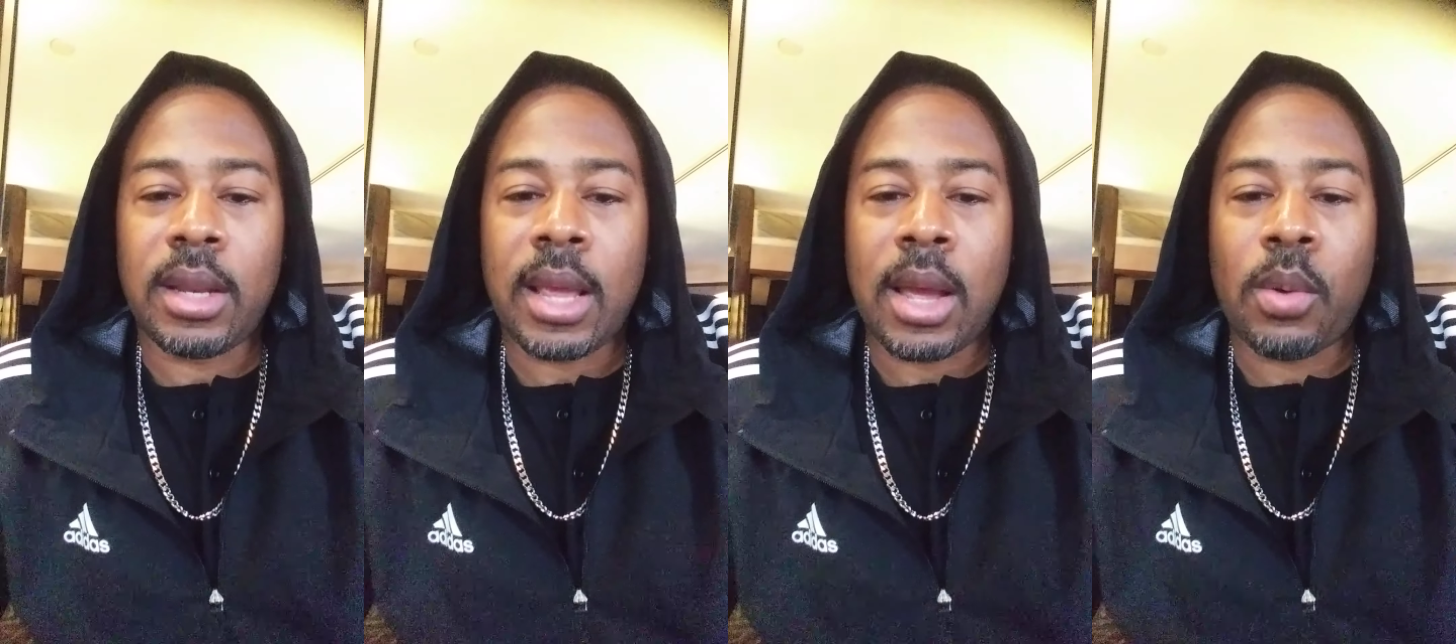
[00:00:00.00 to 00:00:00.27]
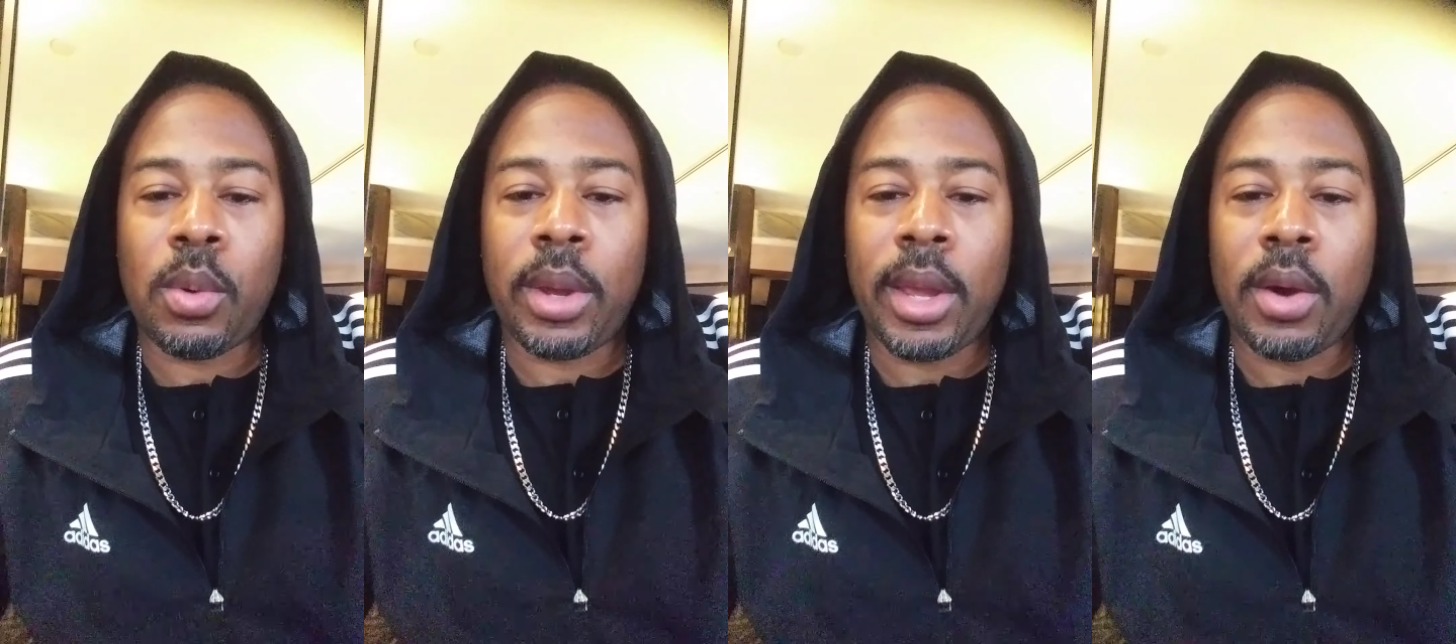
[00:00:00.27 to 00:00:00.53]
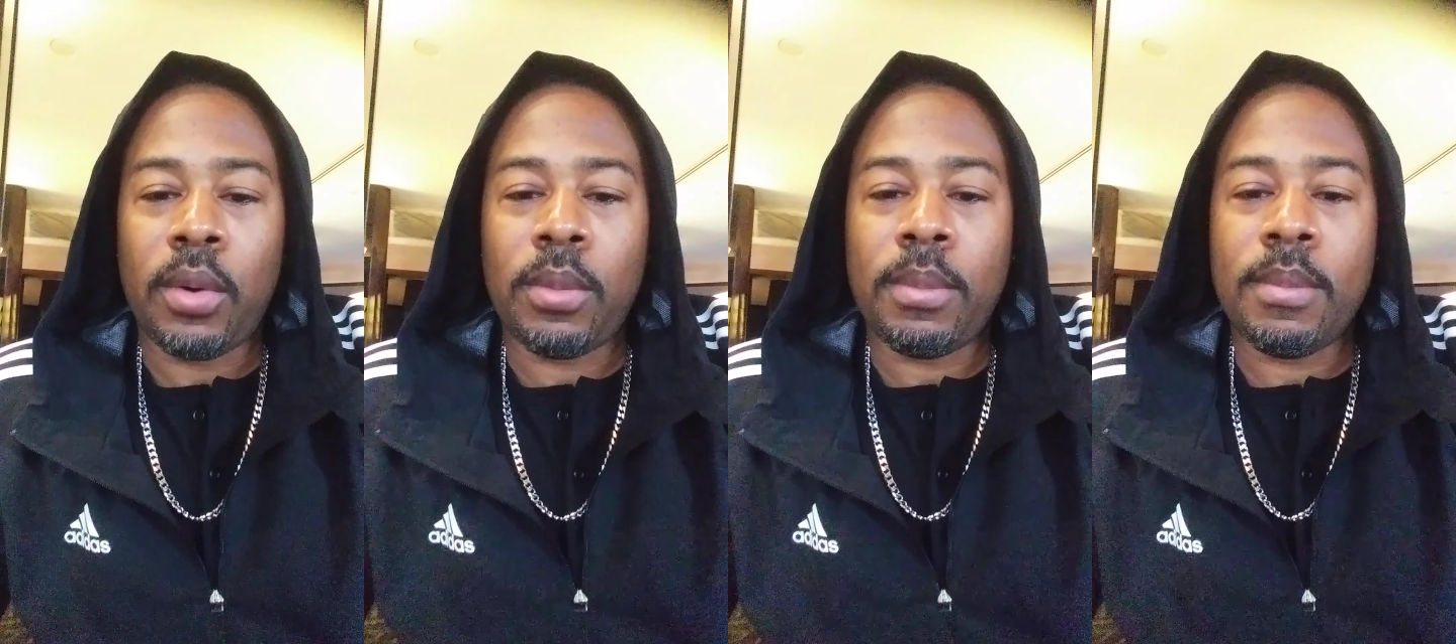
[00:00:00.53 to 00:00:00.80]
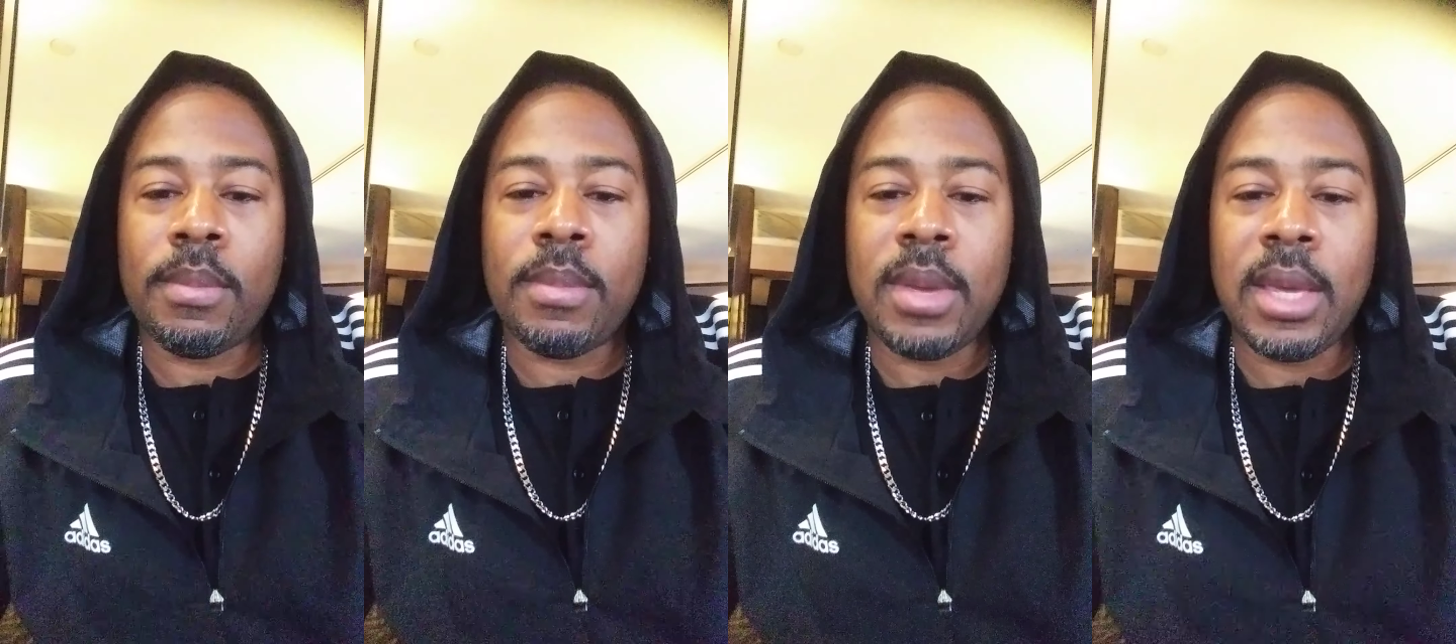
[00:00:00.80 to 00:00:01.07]
that will help
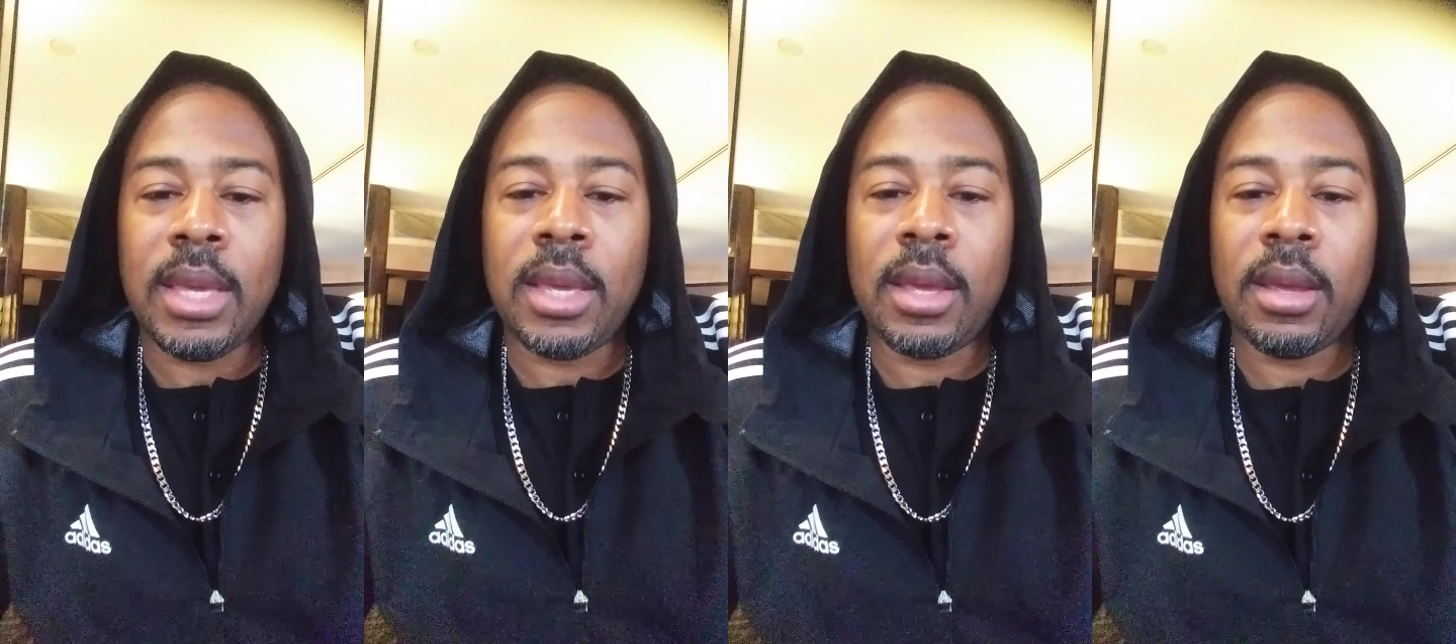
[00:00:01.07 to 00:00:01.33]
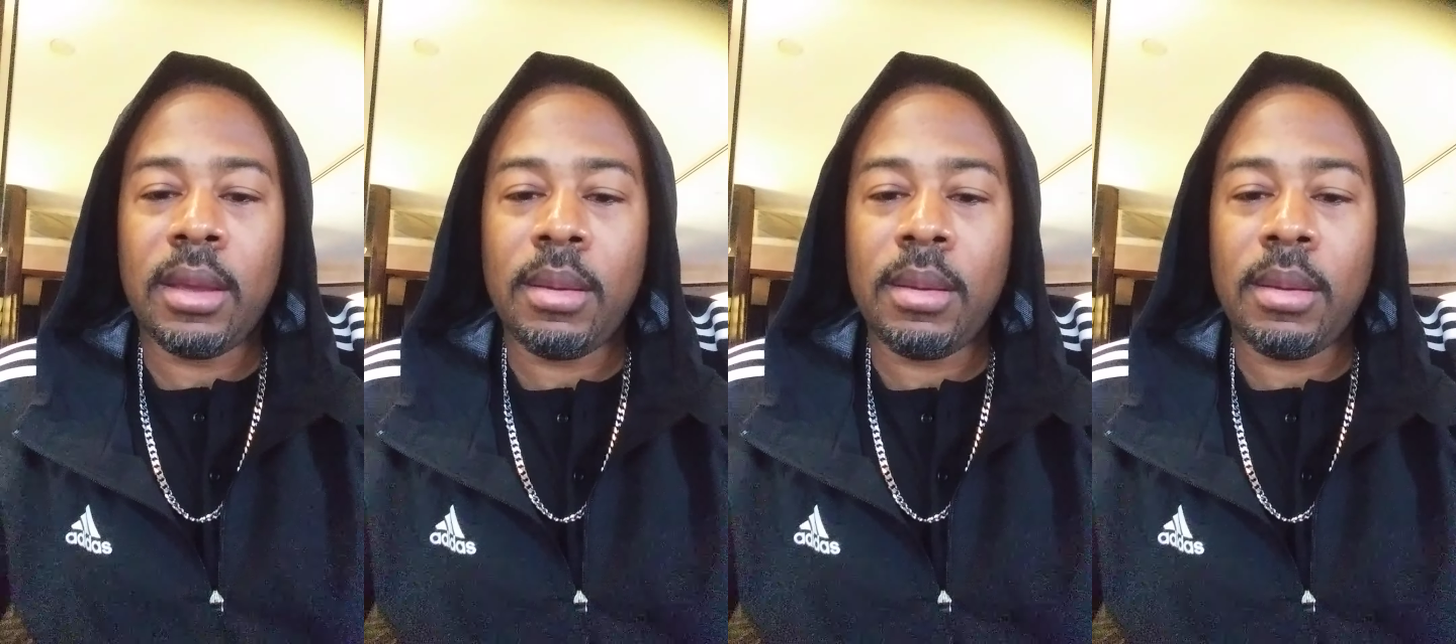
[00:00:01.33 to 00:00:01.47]
me